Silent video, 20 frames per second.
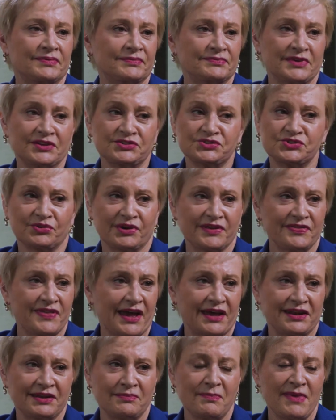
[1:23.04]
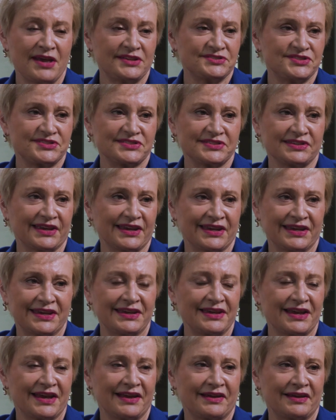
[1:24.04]
Enjoyed that
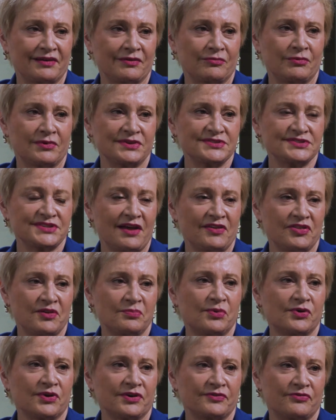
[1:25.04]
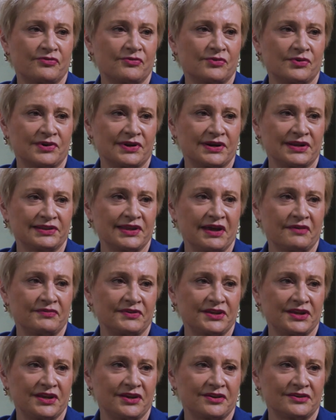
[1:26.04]
immensely, was on the board for
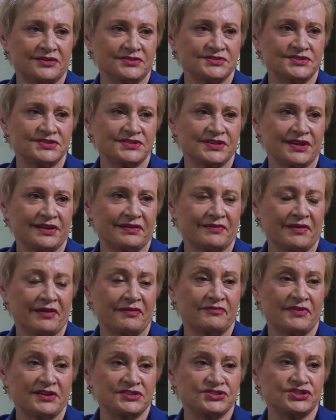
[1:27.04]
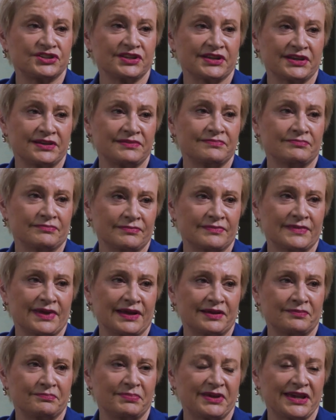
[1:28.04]
11 years, eventually
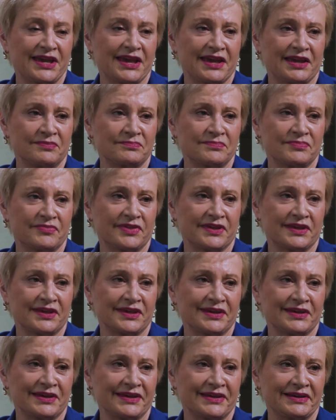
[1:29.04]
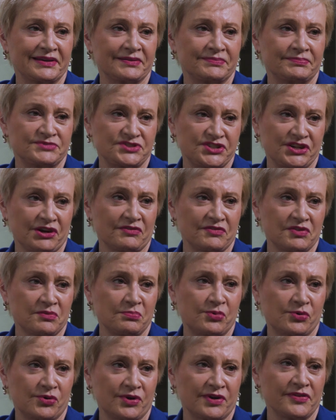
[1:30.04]
became the chair of the
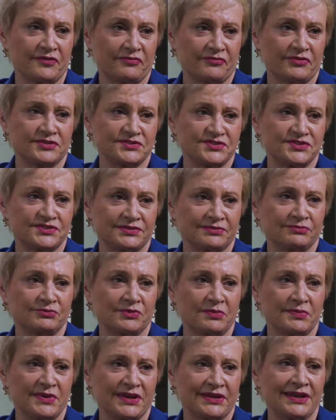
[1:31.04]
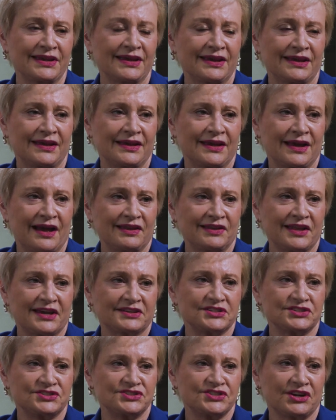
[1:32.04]
board, the first woman
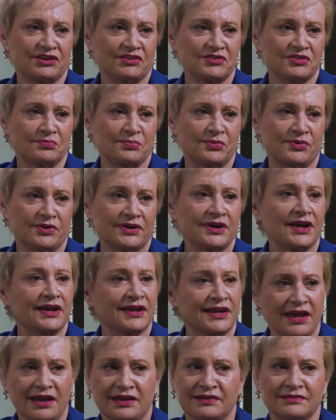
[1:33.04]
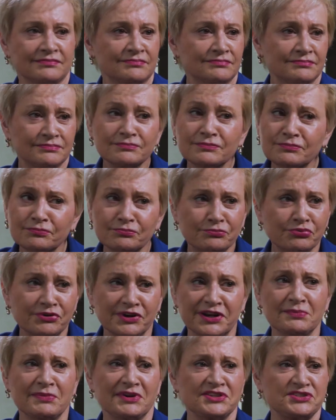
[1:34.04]
elected chair of the board. Again,
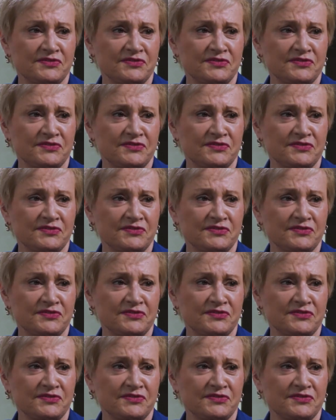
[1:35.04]
pretty much